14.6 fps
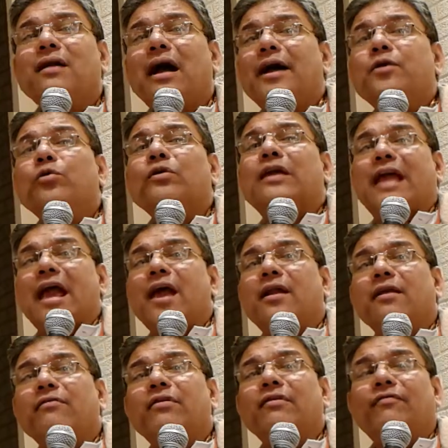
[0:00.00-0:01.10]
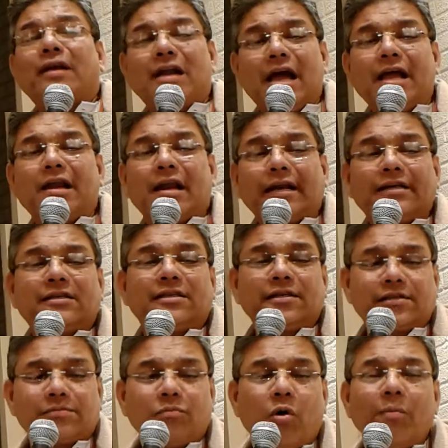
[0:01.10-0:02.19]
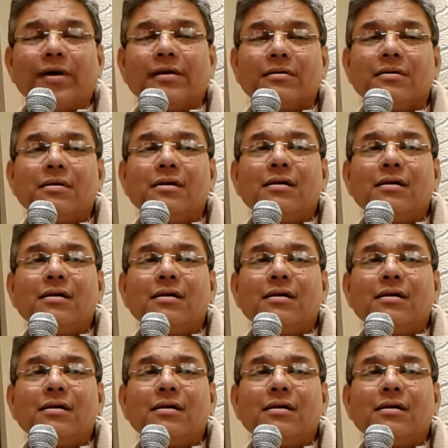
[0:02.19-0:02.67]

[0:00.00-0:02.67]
I don't care even if I die right this moment,